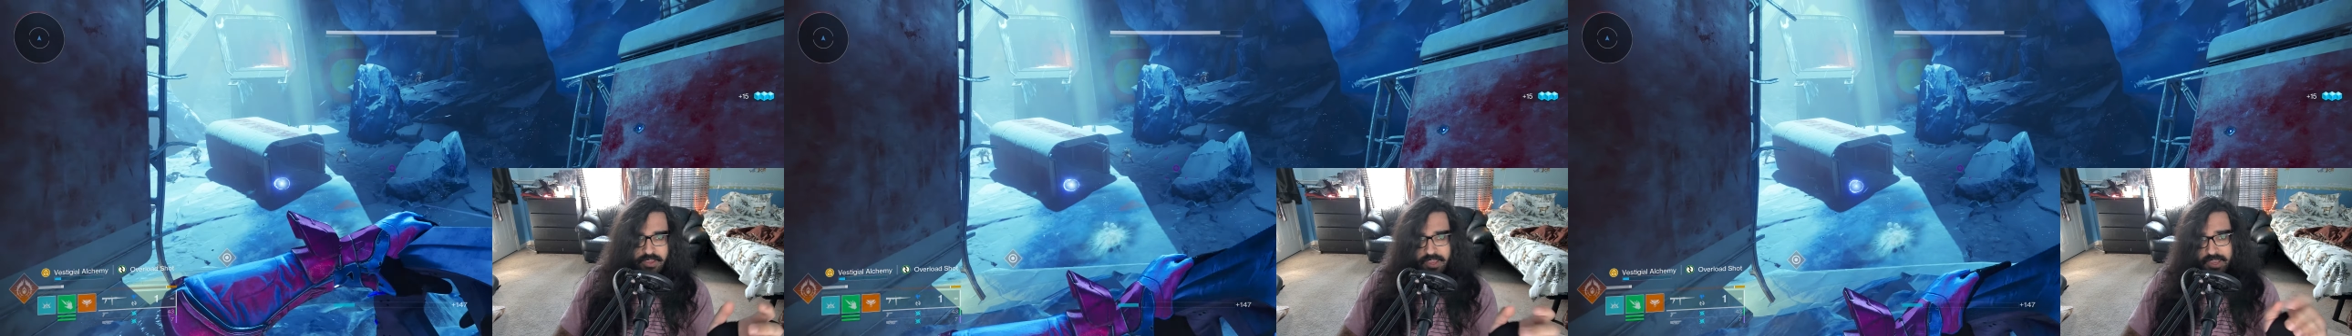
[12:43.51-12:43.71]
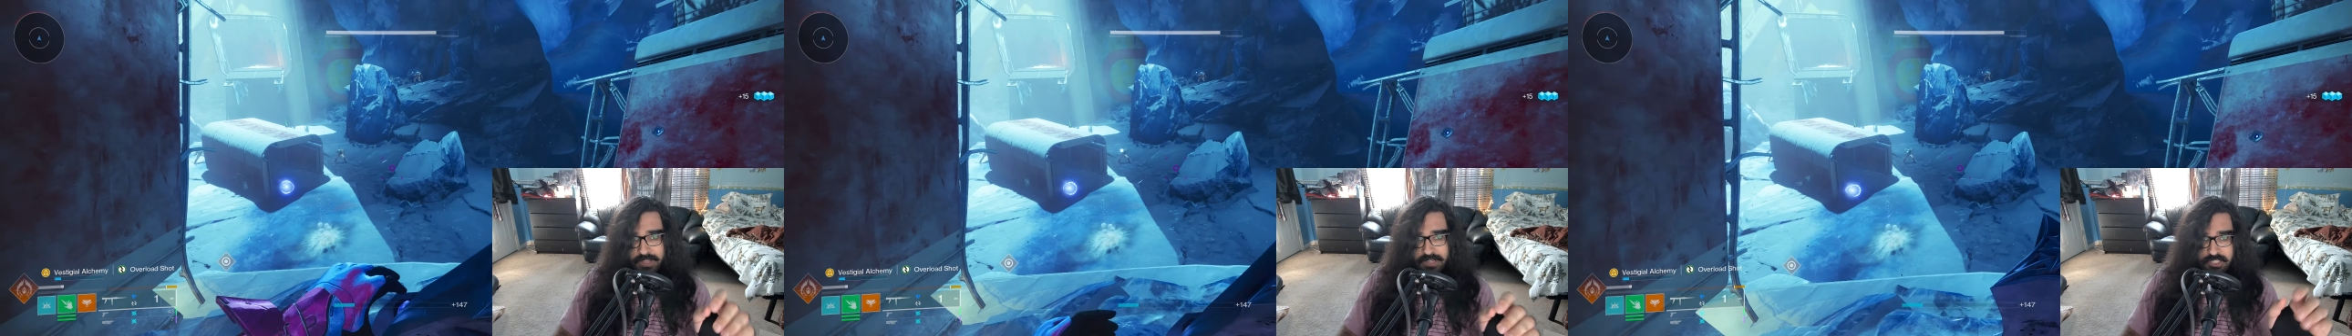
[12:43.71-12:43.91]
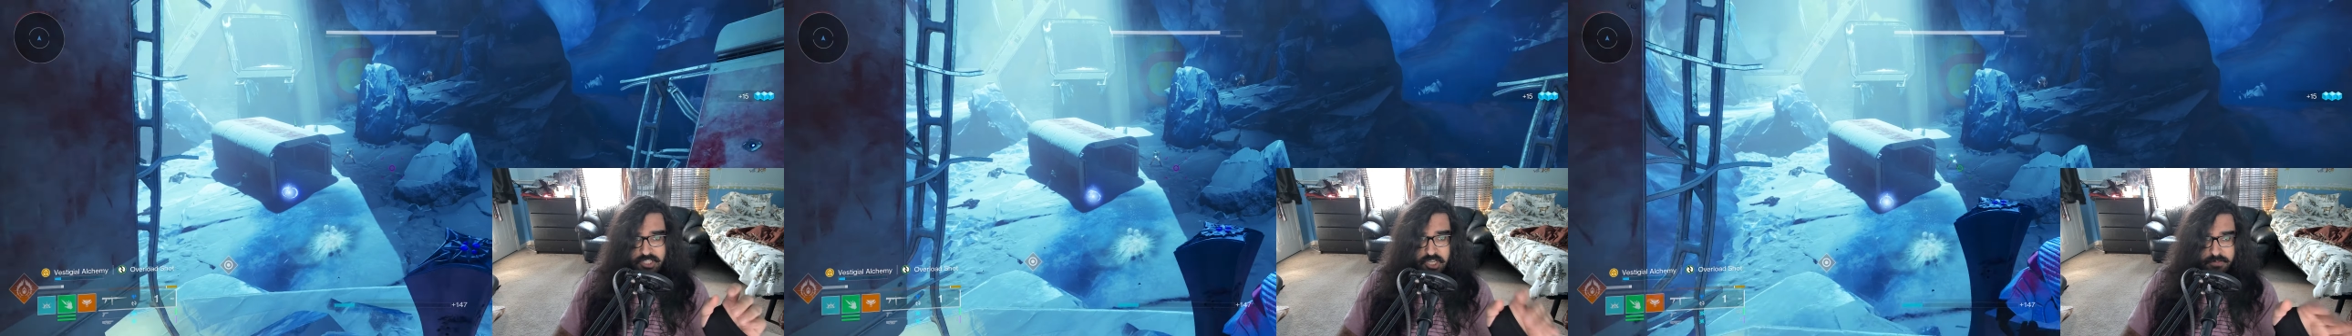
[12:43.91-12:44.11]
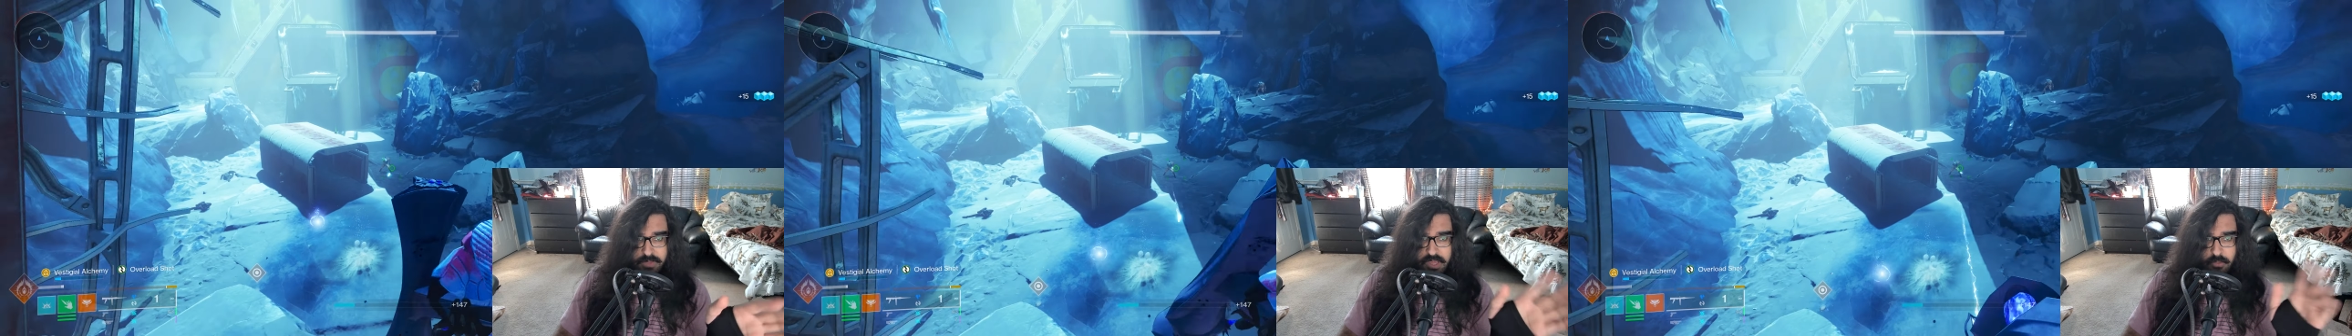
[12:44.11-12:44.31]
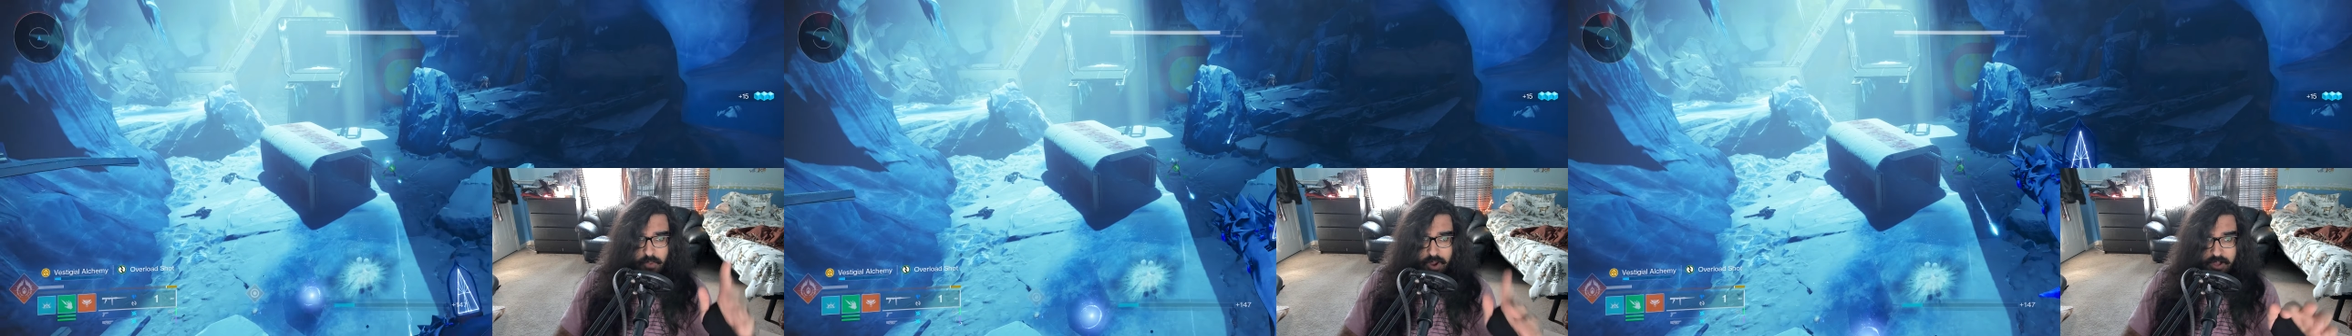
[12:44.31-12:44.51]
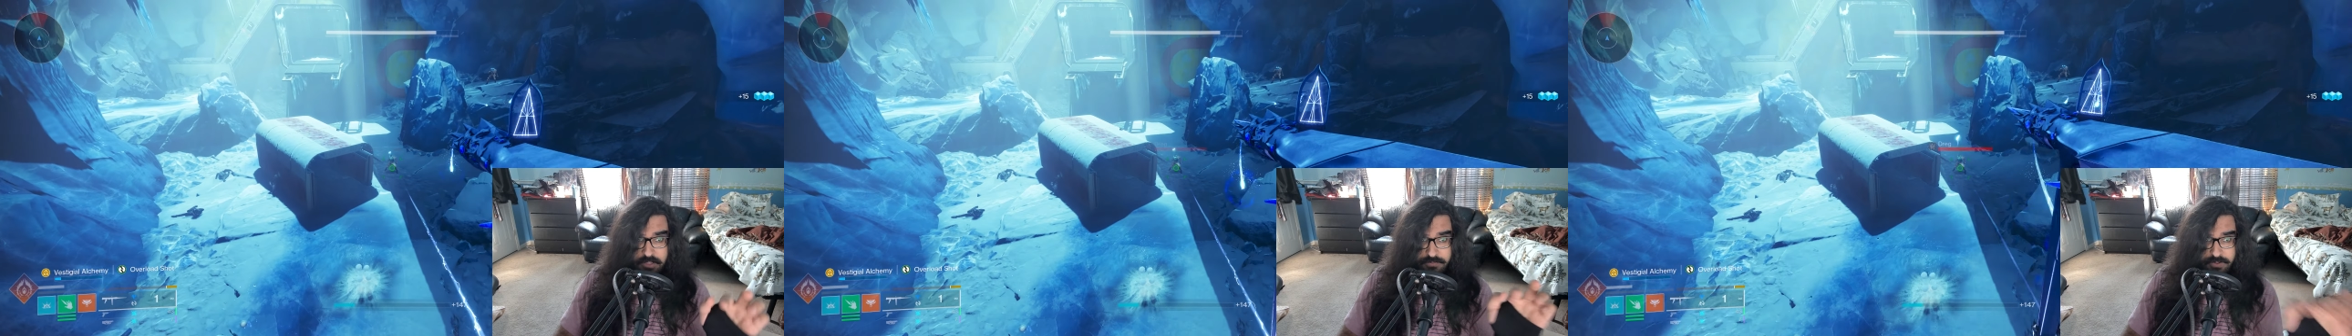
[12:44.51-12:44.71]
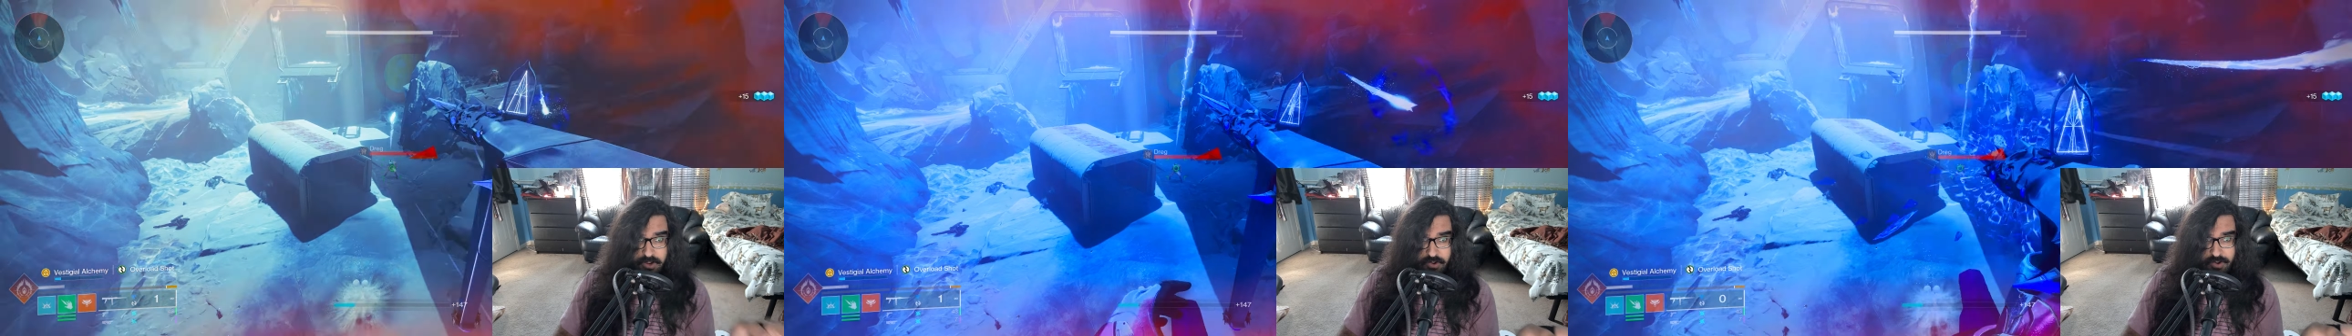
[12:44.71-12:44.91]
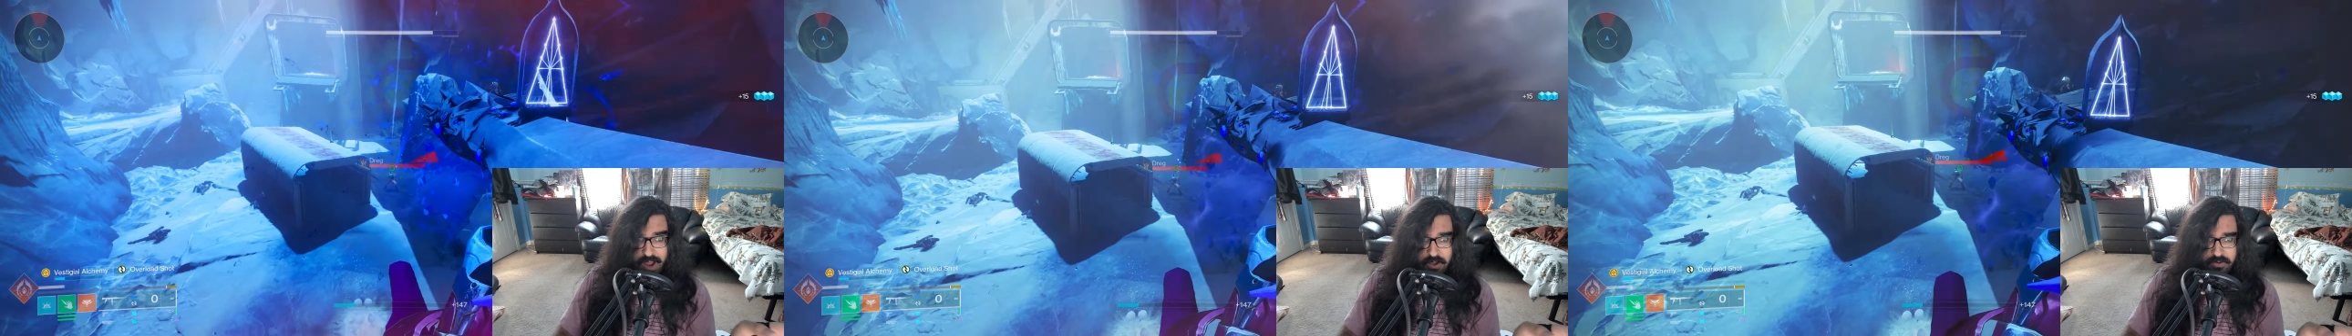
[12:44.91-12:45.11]
and it took me a while to
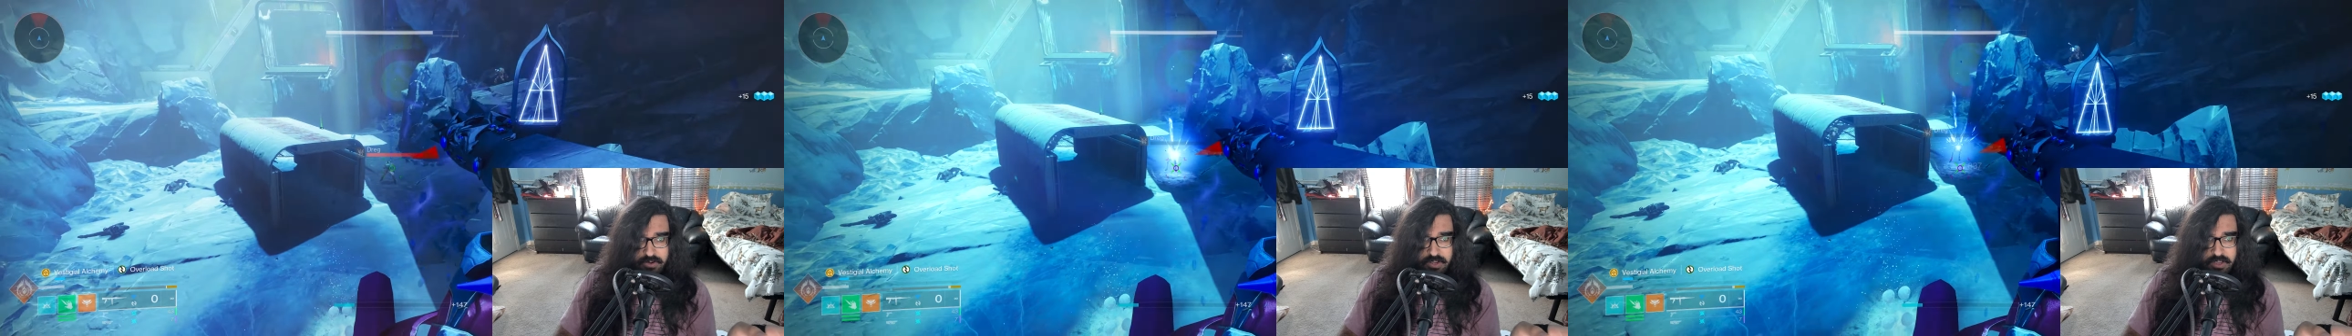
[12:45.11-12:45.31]
figure out.